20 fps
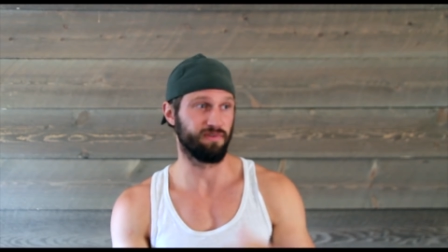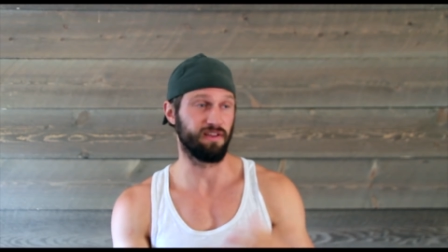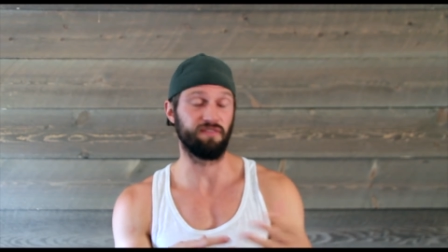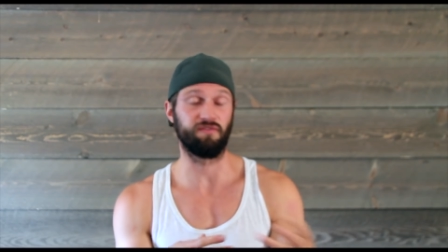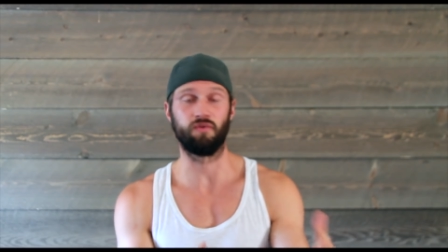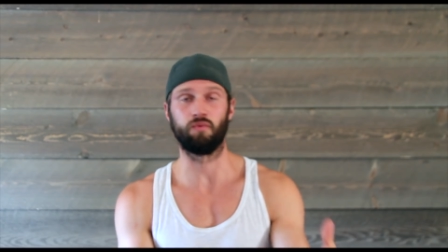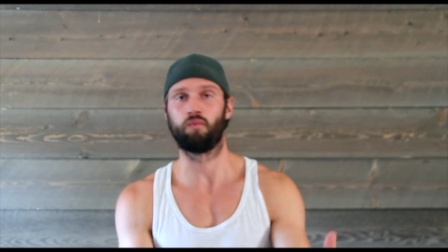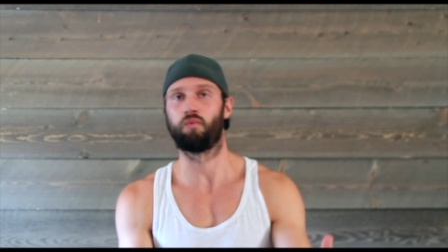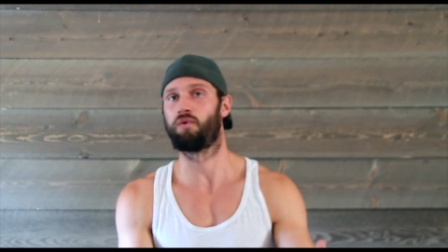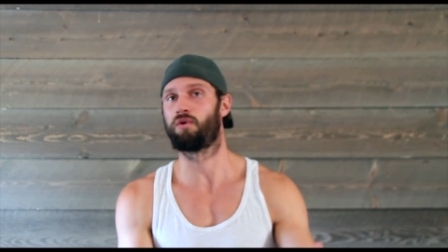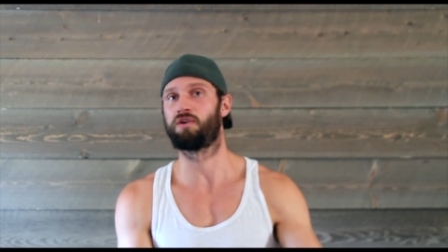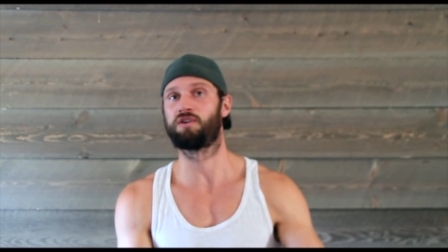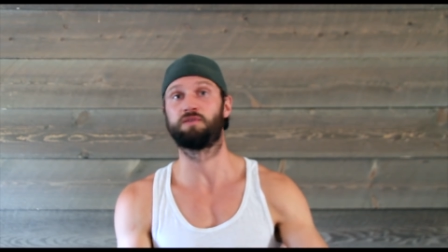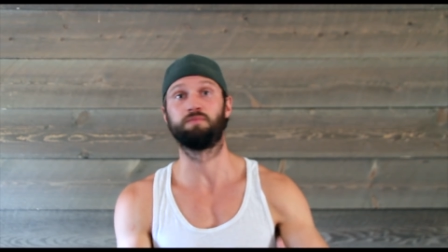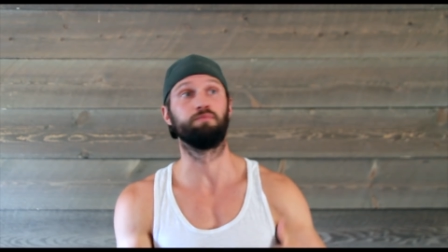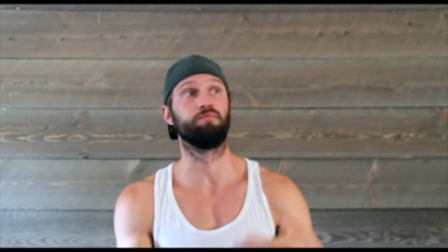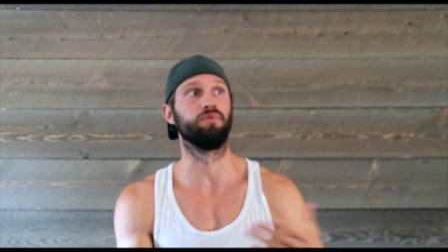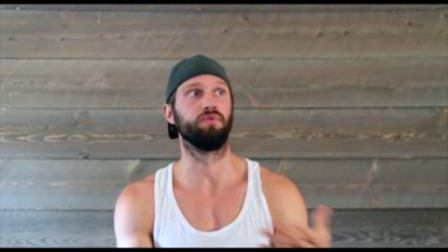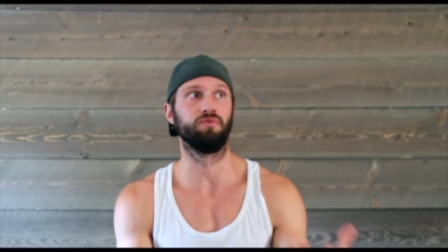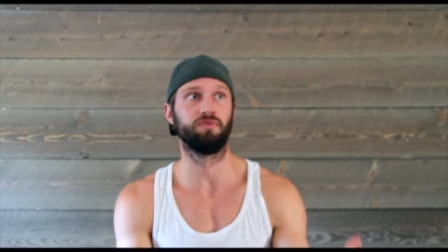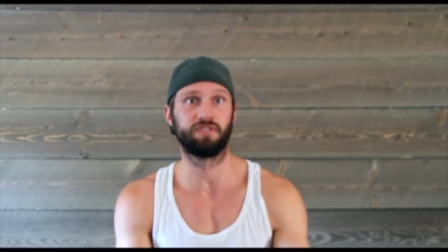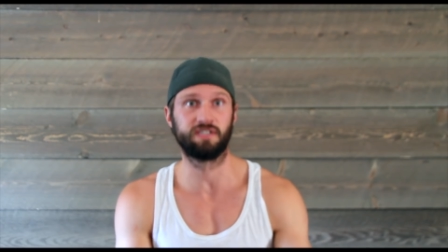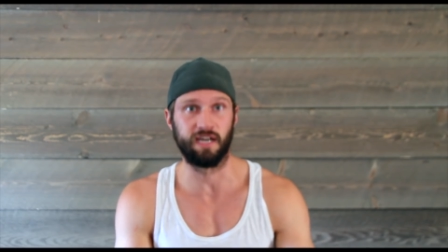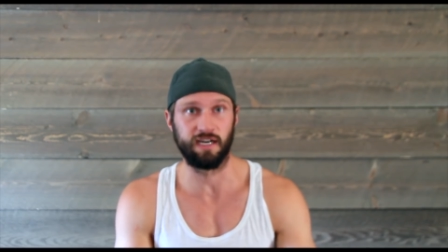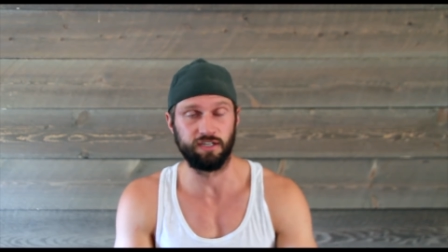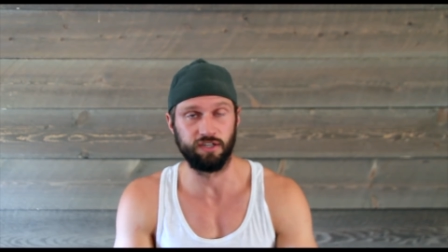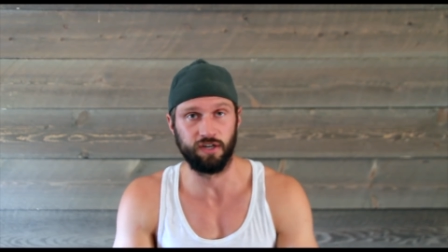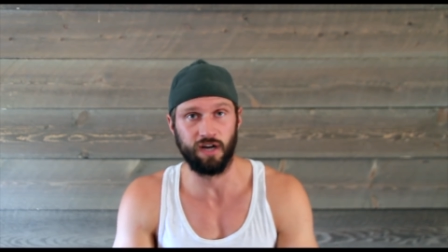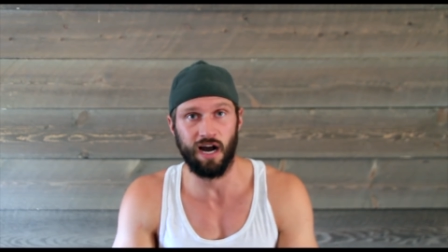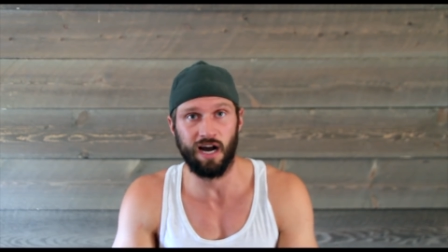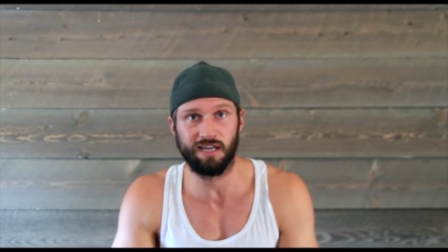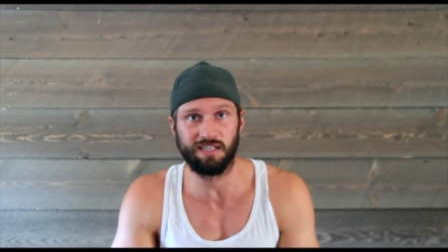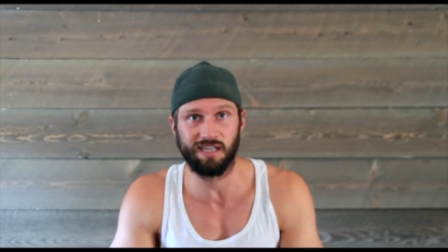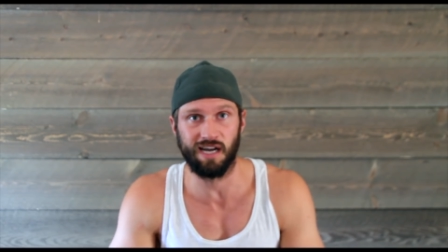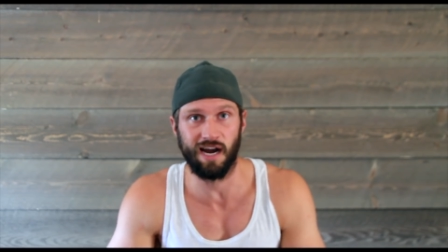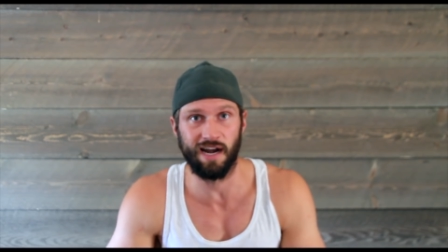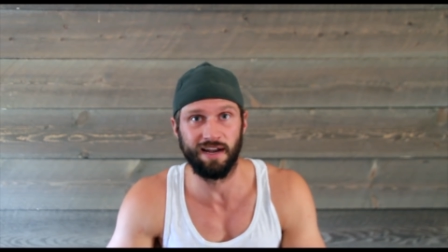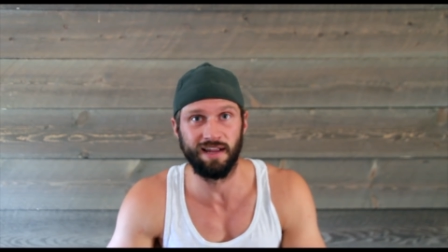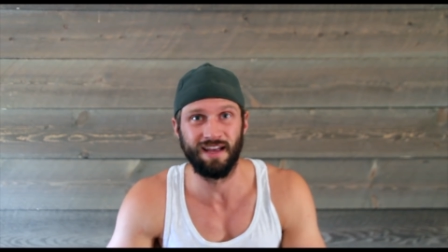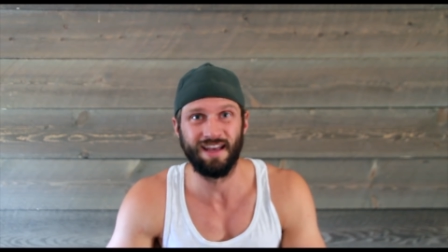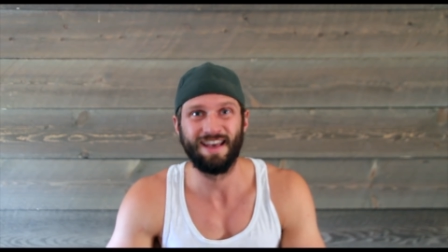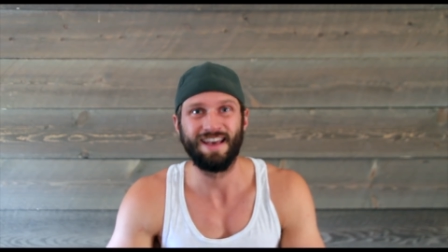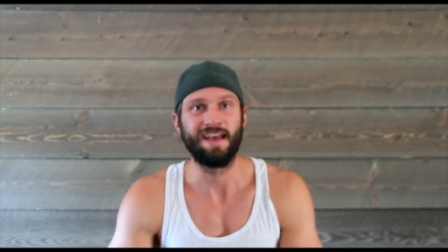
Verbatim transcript: even worse boost nitric oxide